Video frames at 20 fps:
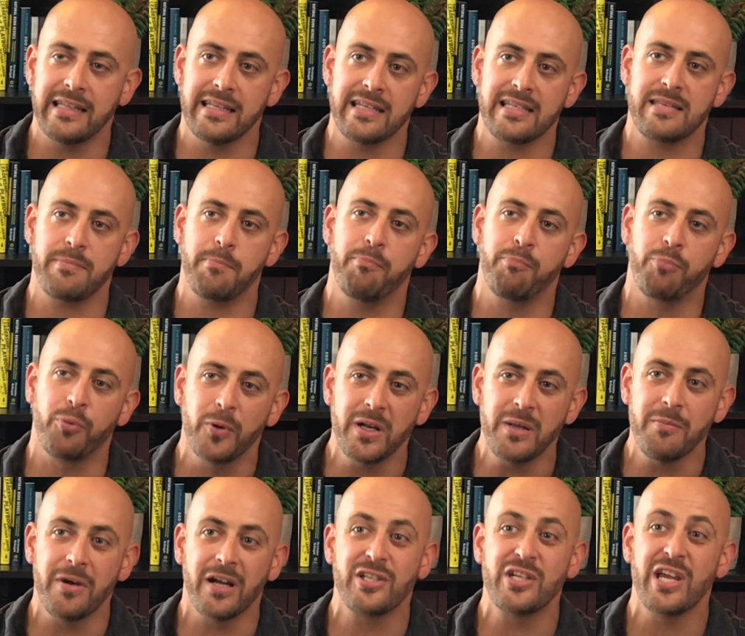this pretty
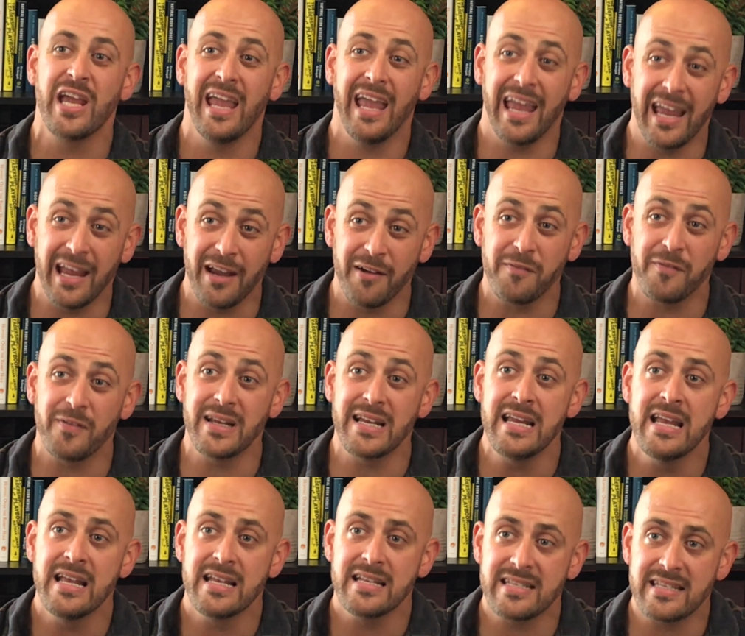much every
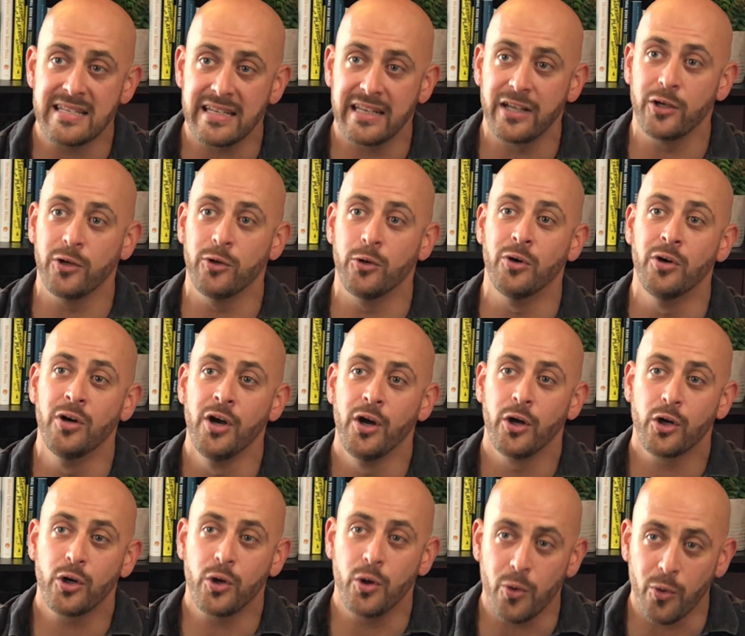single
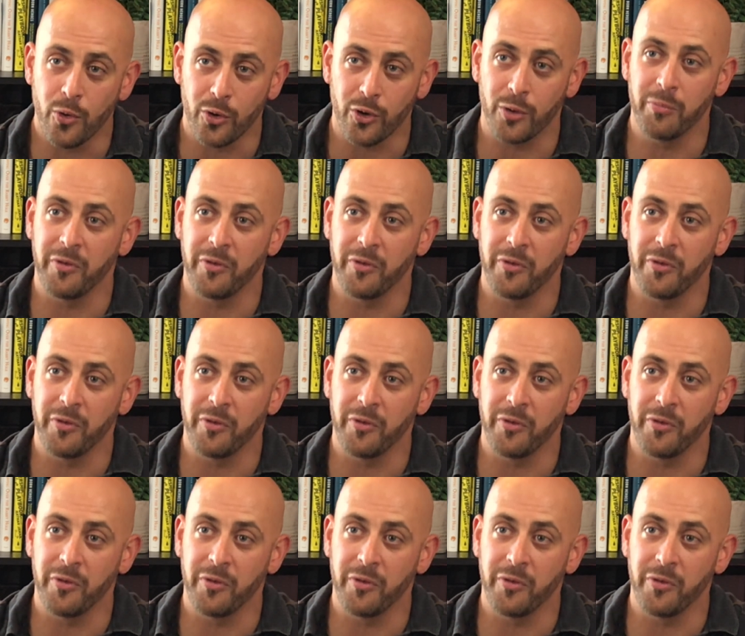quarter.